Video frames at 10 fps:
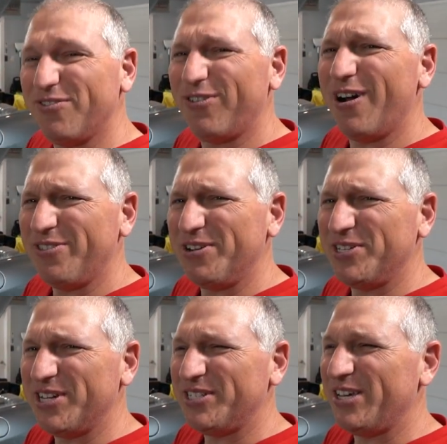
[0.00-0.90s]
our Ferrari three
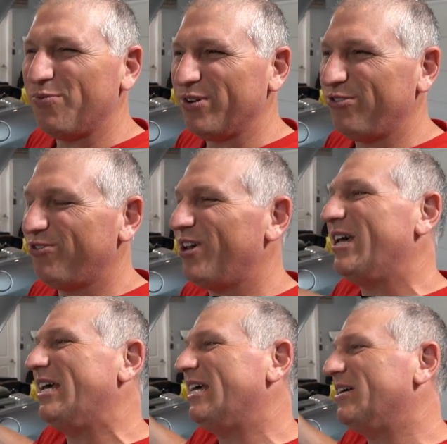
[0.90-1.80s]
sixty, which,
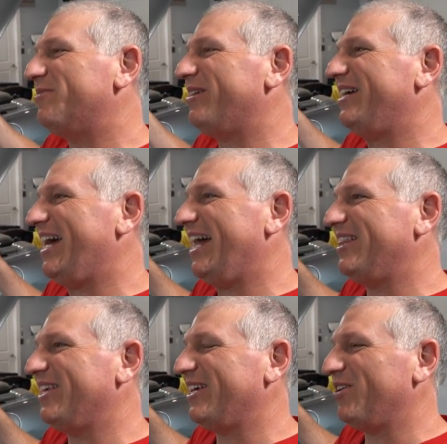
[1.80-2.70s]
well, it
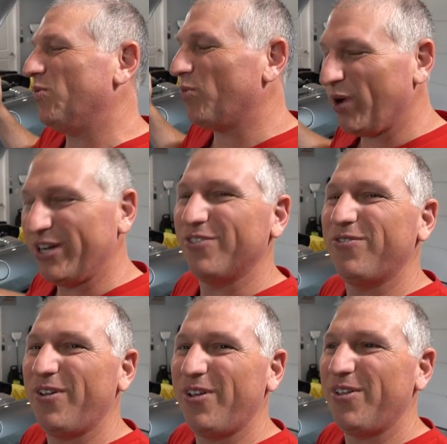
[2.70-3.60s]
had the
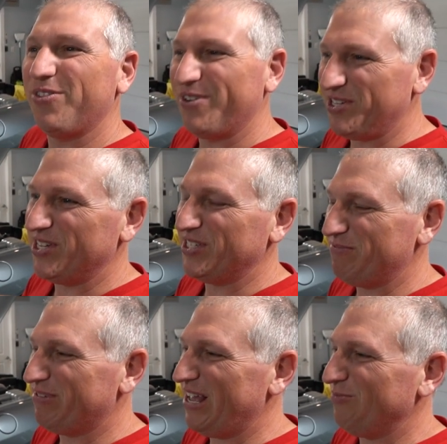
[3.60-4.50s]
wonderful three sixty
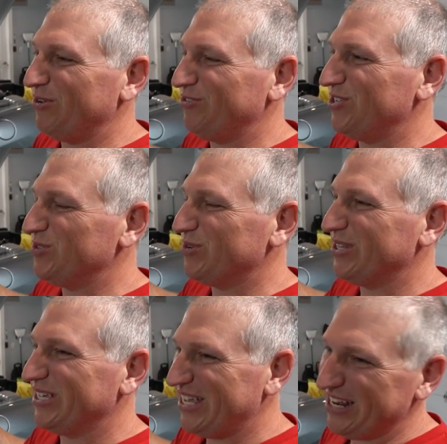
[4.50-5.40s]
problem, which is where
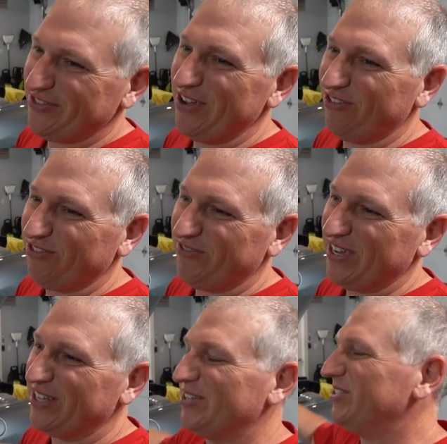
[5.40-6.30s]
the heat exchanger
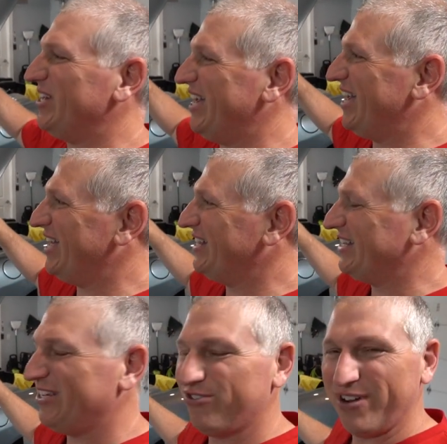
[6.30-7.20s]
fails, and
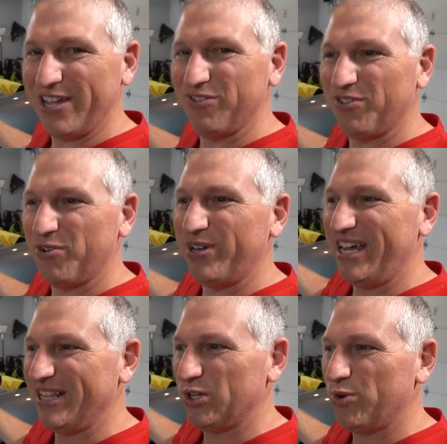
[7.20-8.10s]
the trans fluid
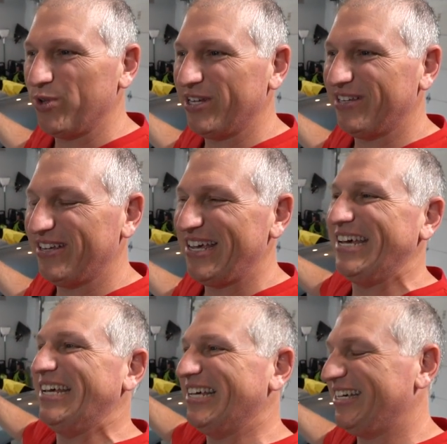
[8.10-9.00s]
and the coolant
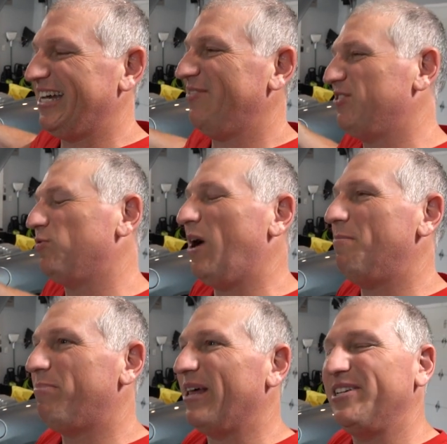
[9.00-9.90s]
kind of
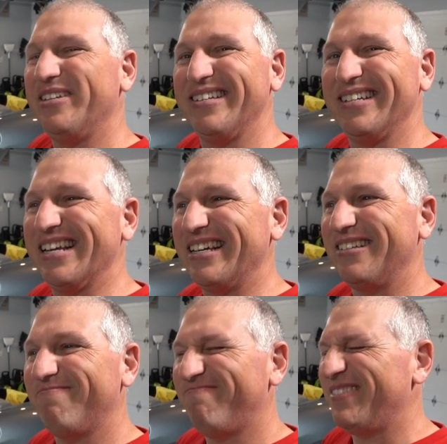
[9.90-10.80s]
swap places, and it
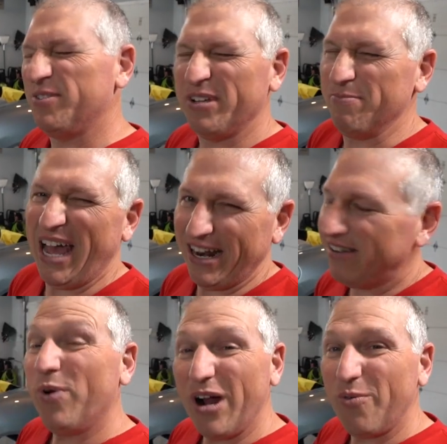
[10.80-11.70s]
really bad.
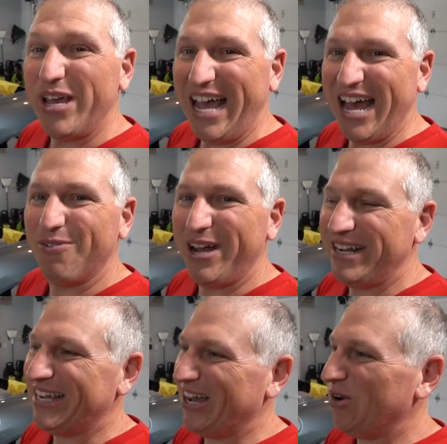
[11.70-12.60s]
Where are we at right
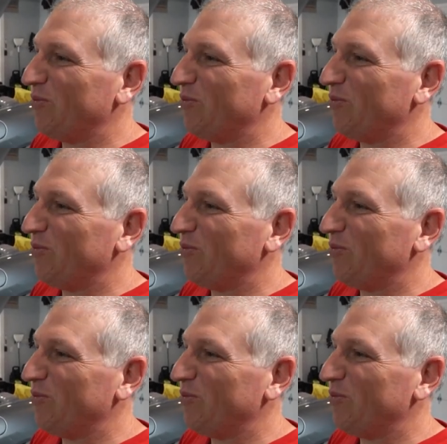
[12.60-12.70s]
now?